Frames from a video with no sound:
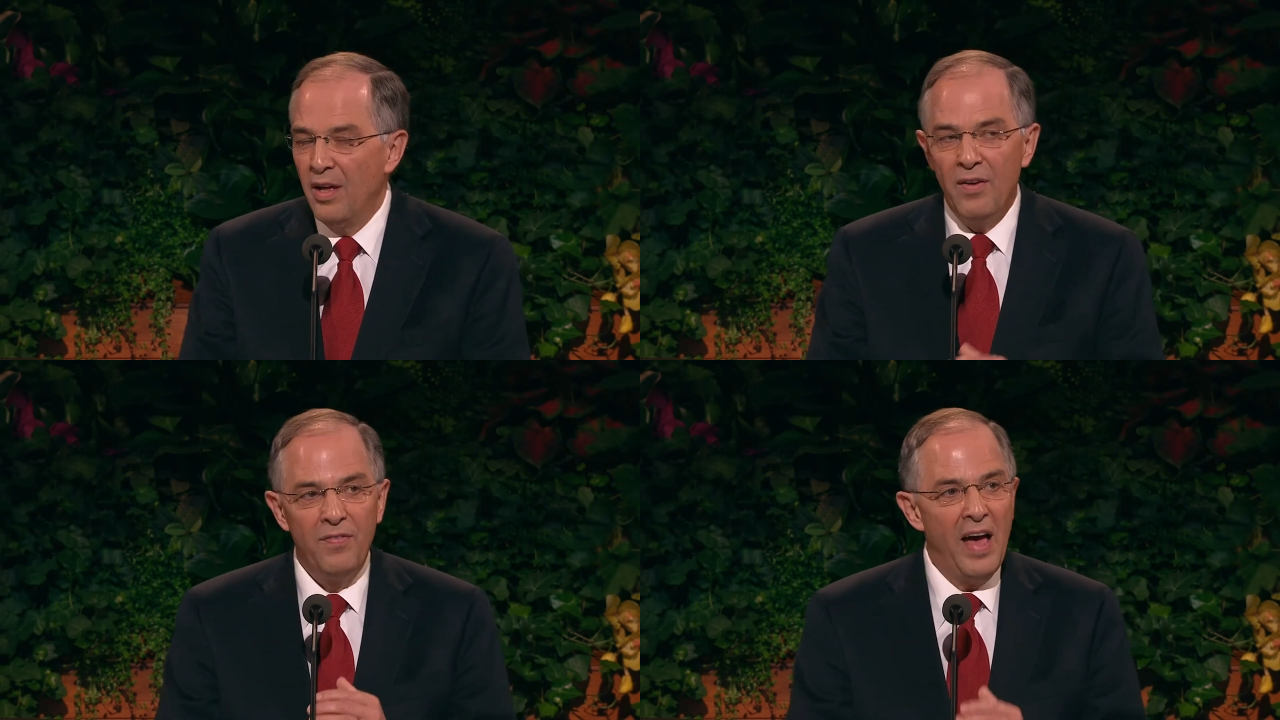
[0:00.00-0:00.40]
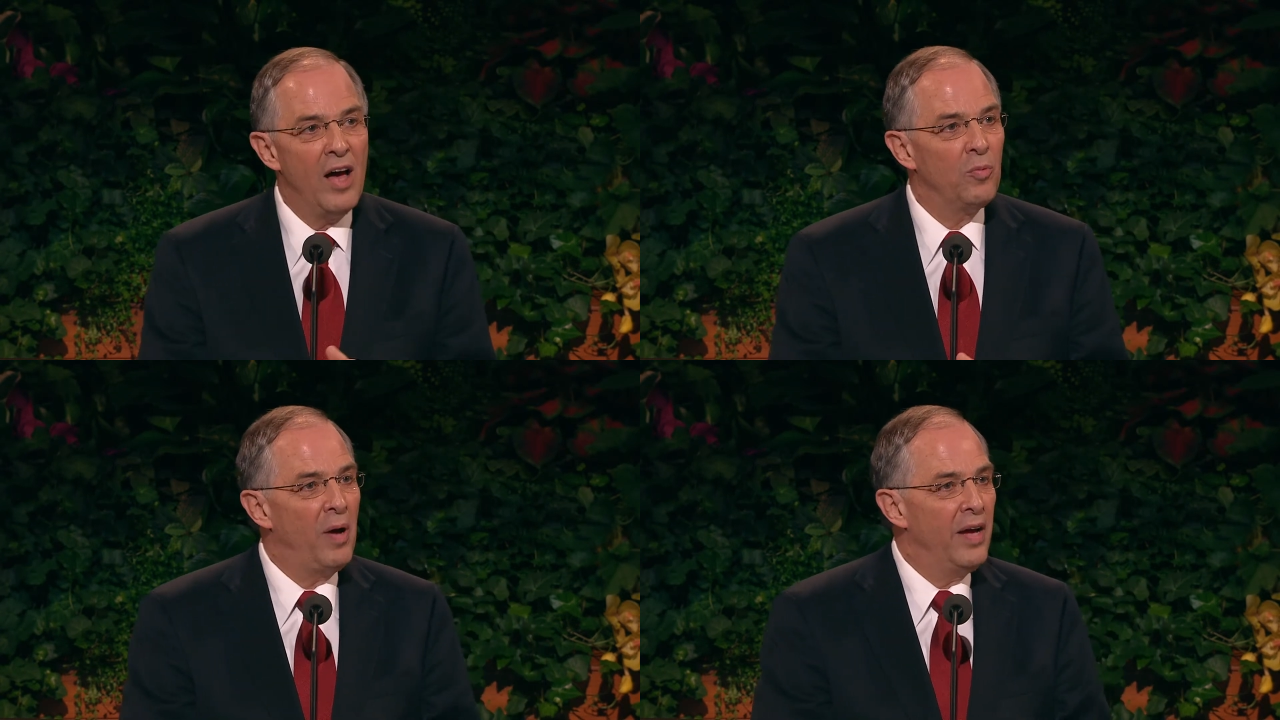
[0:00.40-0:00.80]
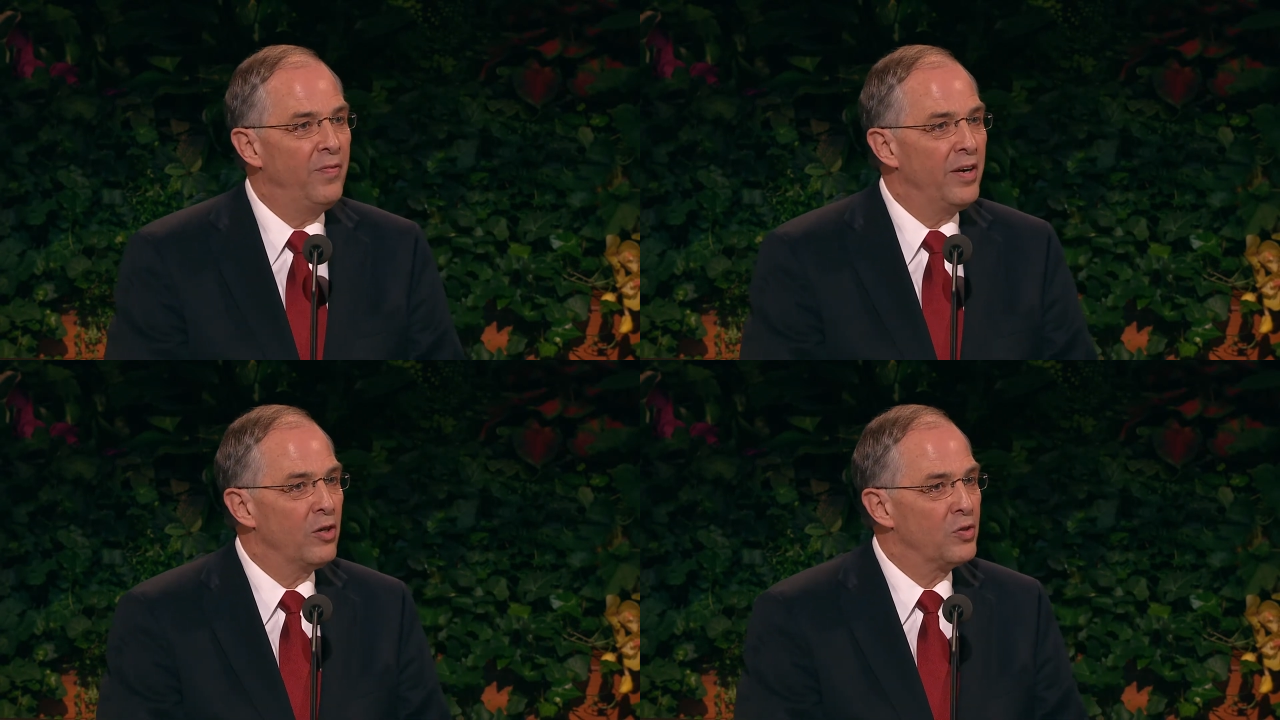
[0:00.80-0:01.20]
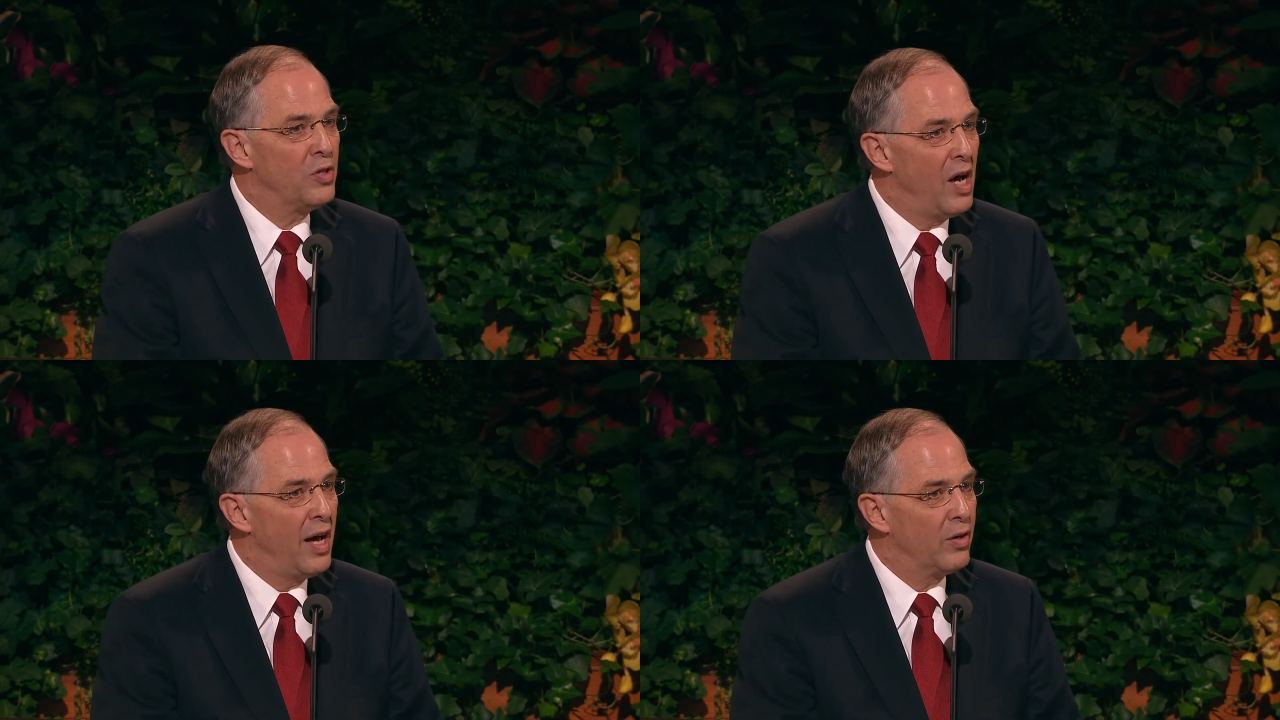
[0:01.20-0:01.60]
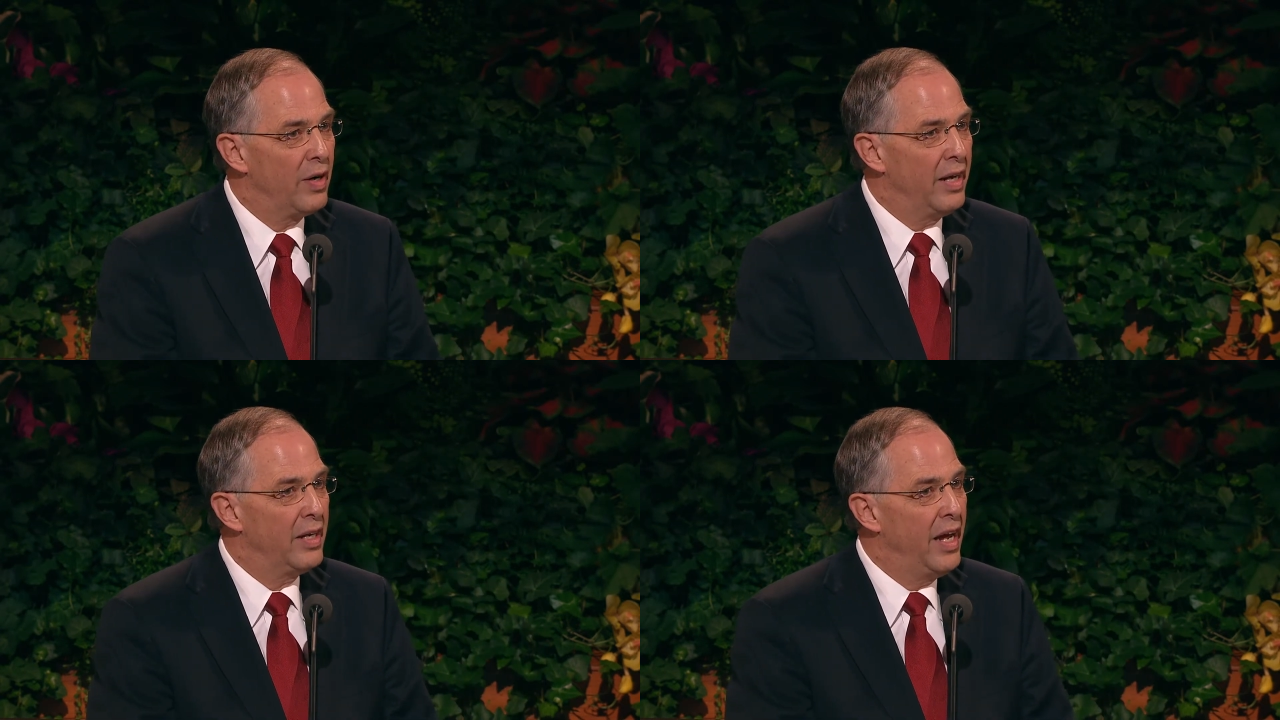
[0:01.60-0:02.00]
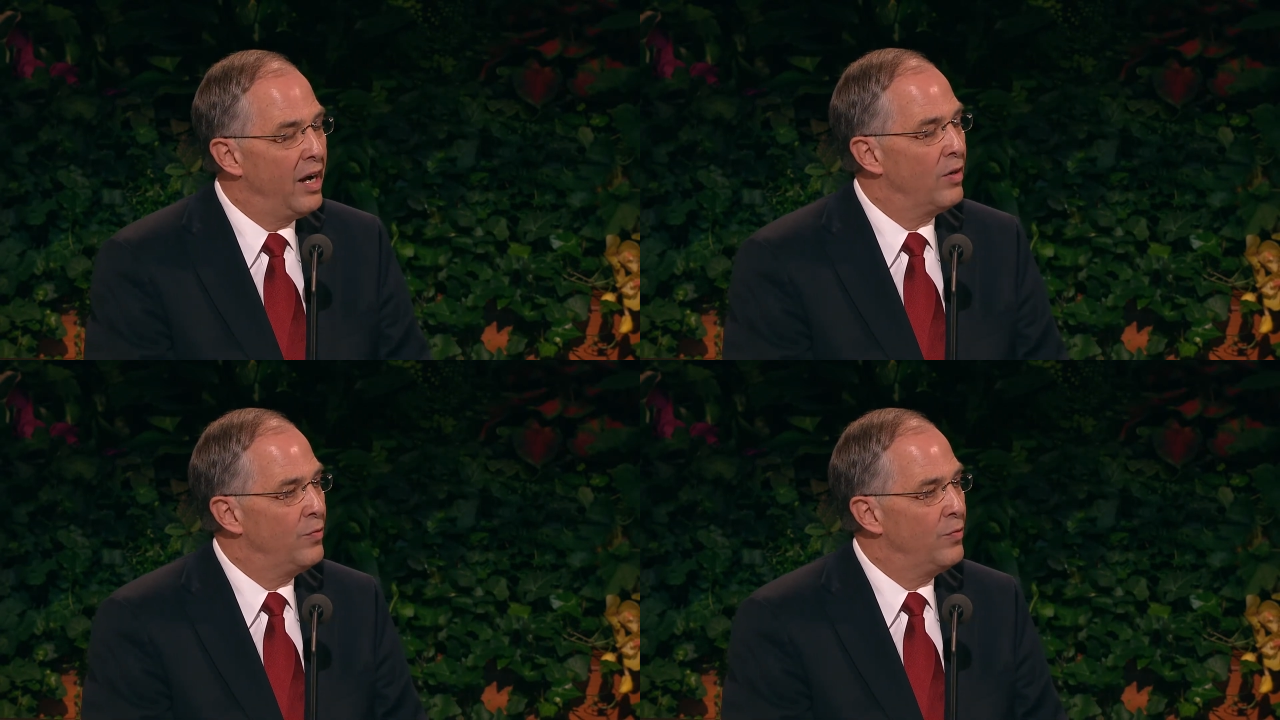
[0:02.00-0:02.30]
found by Pharaoh's daughter, and cared